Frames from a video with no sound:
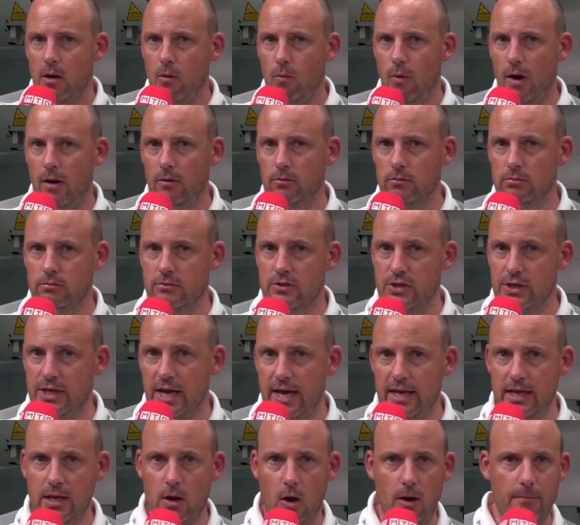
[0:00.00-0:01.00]
Well,
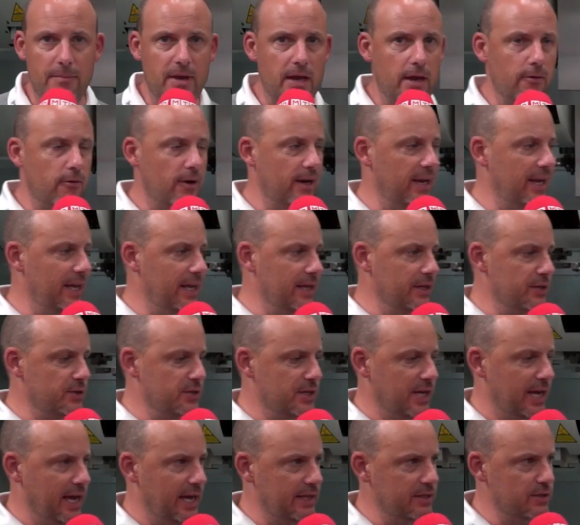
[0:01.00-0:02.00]
today I'm here at Leader
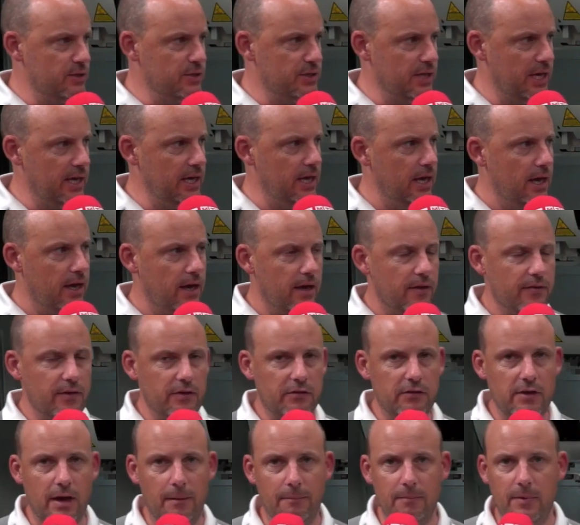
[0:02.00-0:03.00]
C N C.
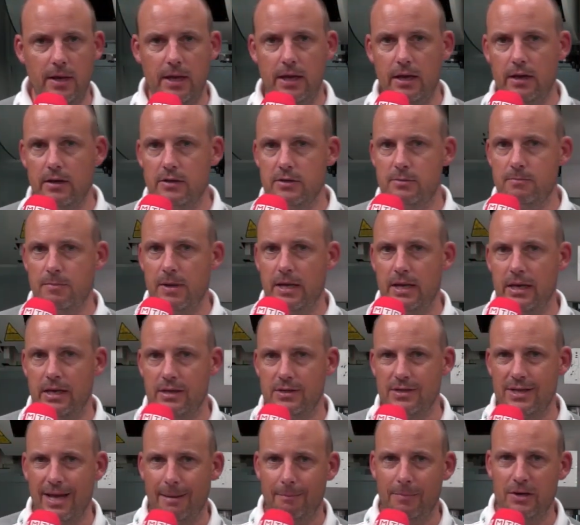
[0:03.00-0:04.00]
This company has been
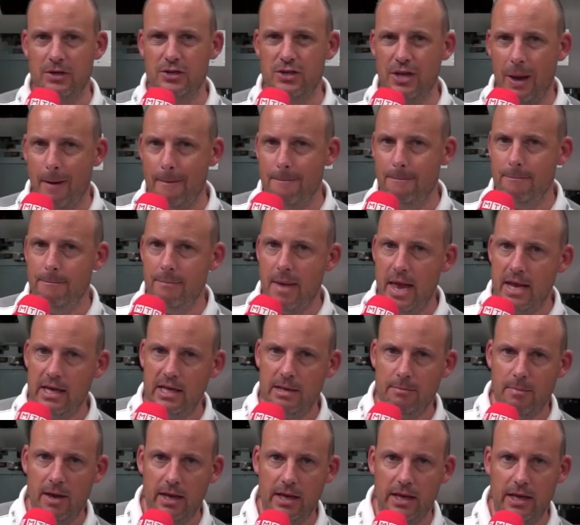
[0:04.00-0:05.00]
established
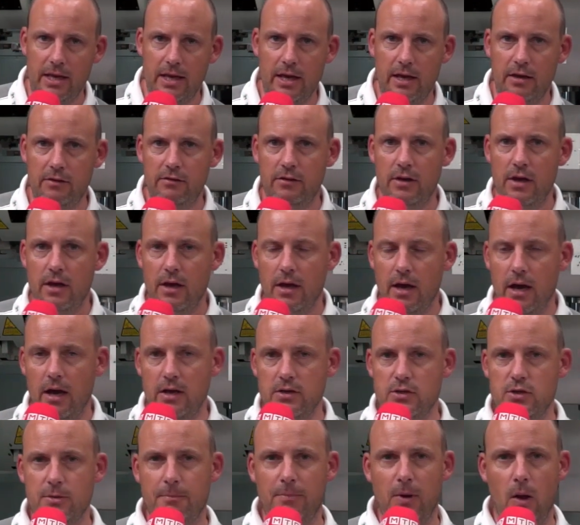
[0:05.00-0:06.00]
many, many years,
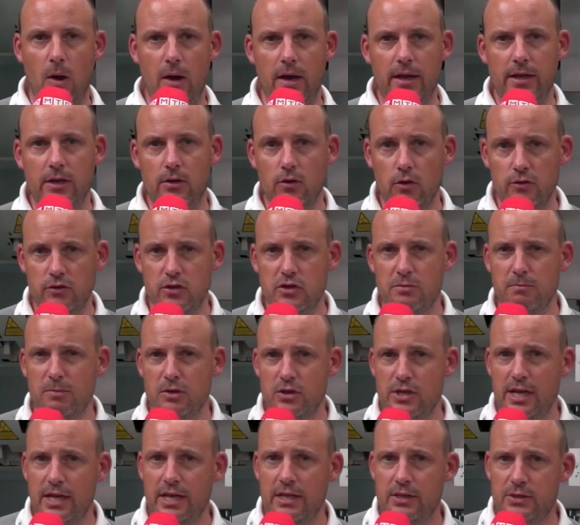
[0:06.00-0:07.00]
uh, supplying not just
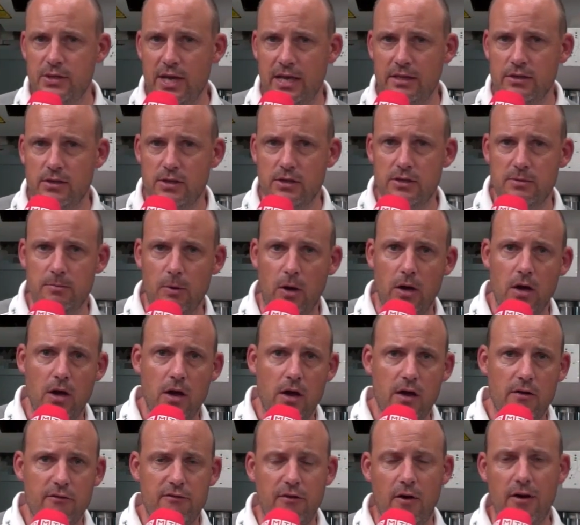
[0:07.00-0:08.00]
machining centres, but
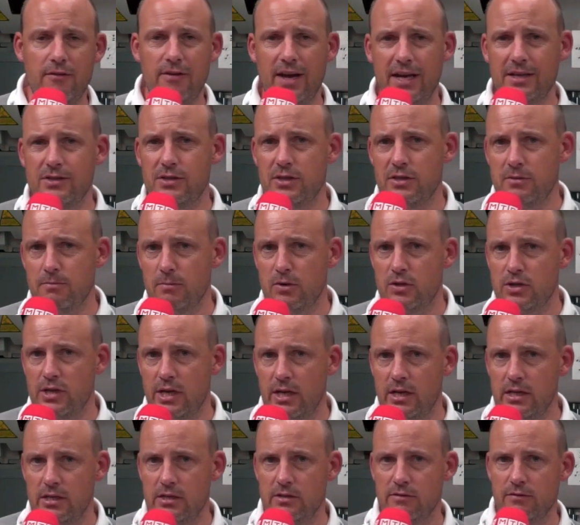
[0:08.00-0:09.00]
five-axis
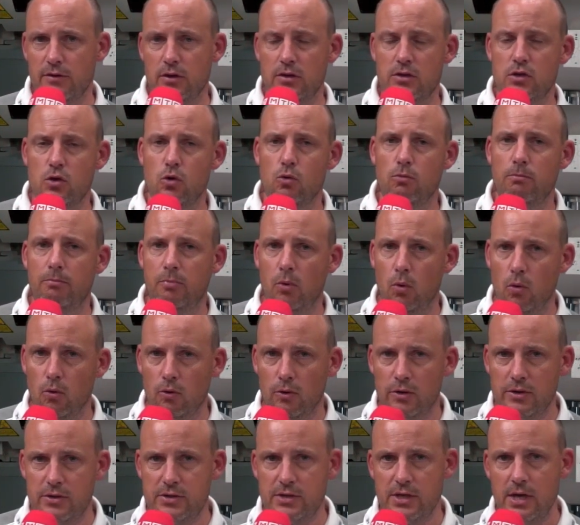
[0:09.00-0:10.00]
machines, vertical
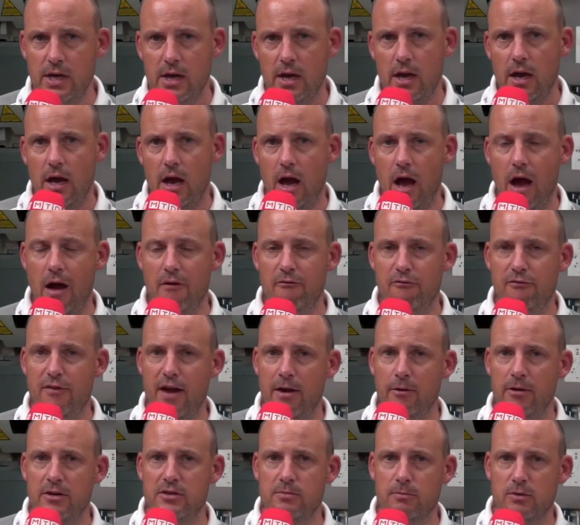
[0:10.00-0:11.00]
borers, uh, and
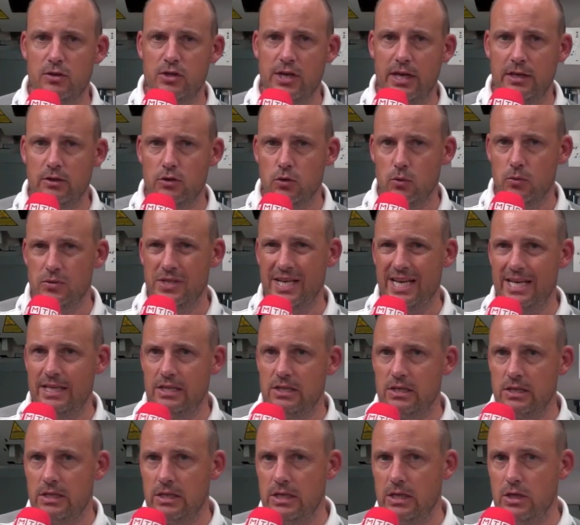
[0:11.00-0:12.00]
various machine tools
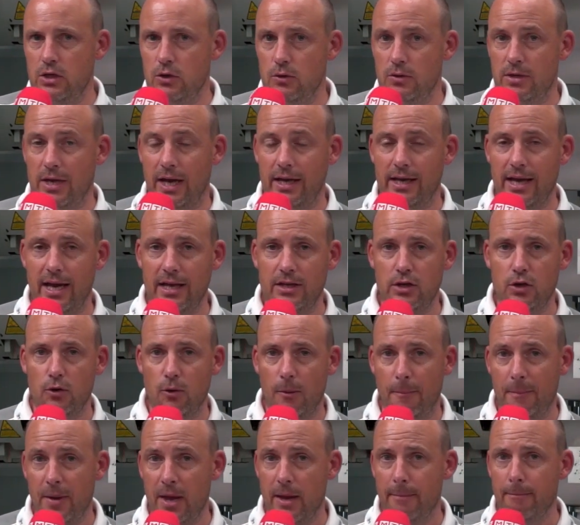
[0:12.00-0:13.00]
into the U K and
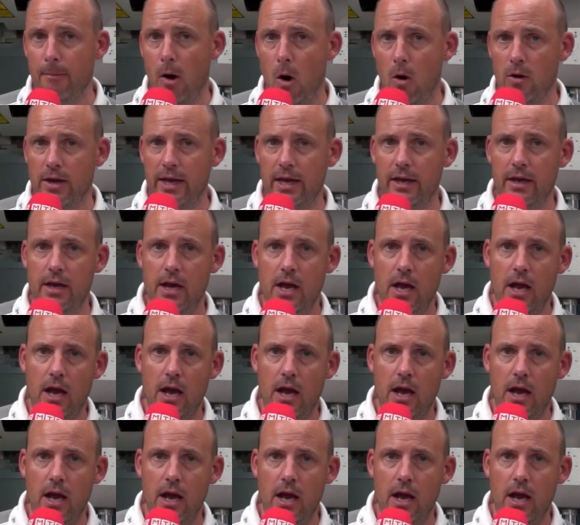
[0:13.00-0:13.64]
European market.